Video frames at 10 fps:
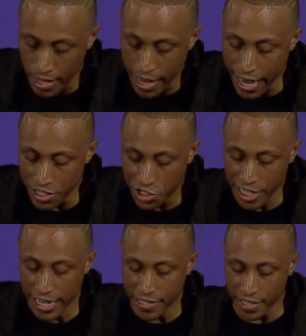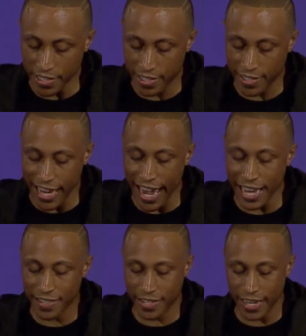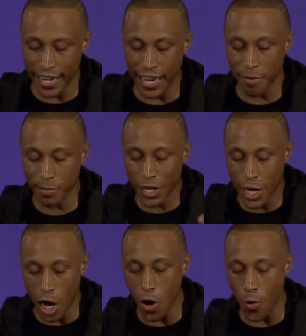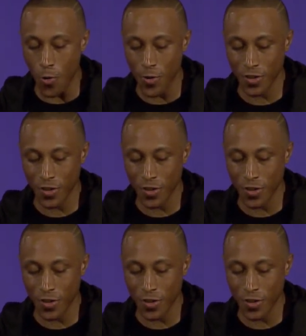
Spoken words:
And Jesus said to him, go,